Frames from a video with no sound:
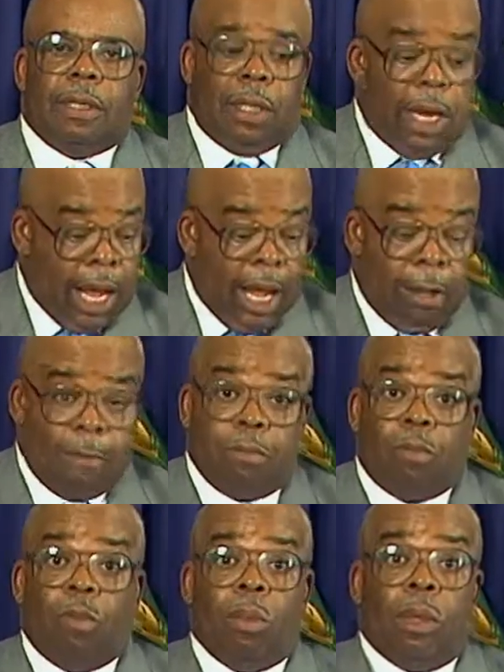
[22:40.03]
Now,
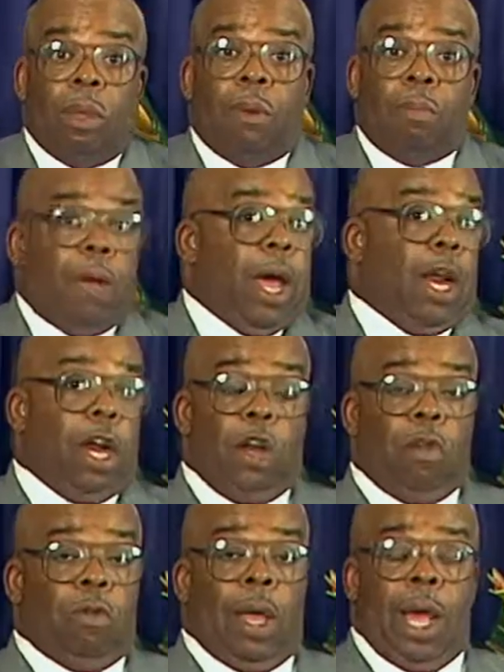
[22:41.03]
Peter
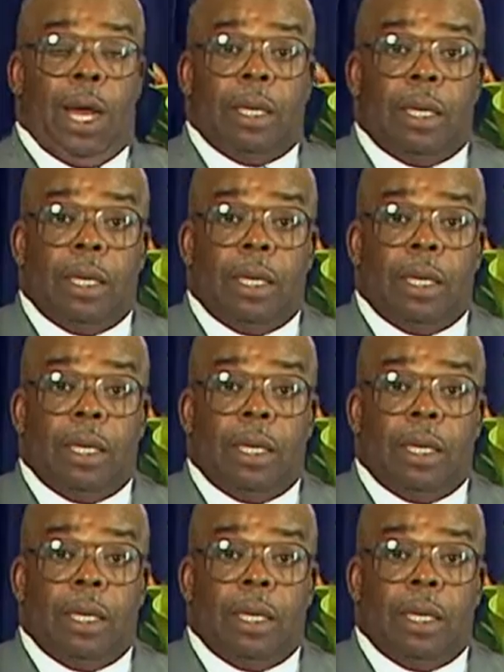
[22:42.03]
knew that.